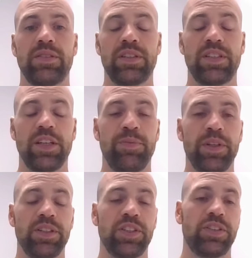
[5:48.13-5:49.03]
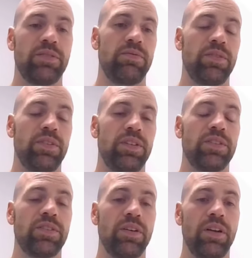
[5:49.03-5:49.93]
establish
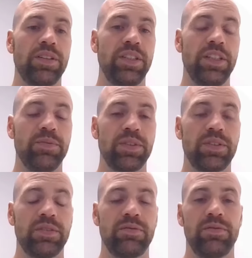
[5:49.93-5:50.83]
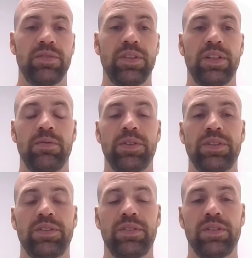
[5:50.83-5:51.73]
internal teams
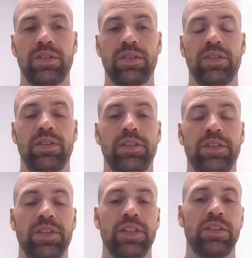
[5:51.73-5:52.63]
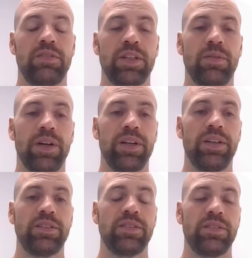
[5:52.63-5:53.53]
with the
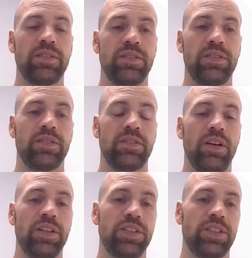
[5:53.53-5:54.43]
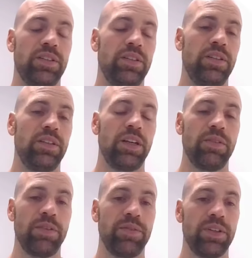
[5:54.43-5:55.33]
required knowledge in
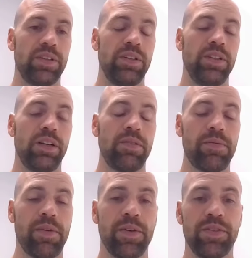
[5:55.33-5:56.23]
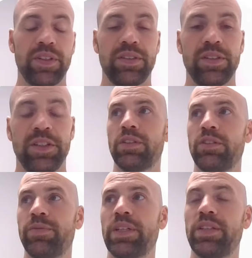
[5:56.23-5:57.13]
EWM and EWM MFS
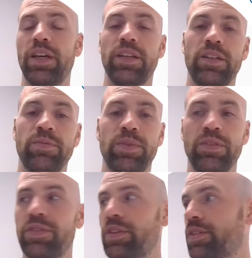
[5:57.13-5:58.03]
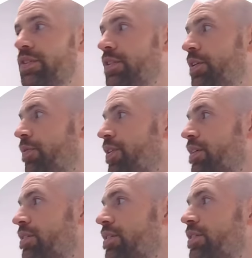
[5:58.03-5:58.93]
to maintain and improve those
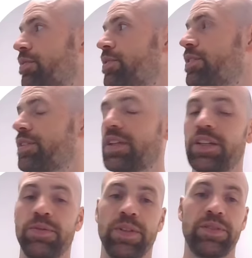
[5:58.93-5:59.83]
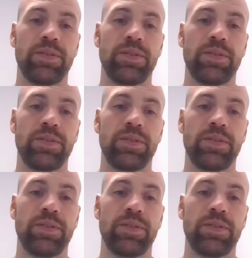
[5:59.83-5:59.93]
systems. And that is why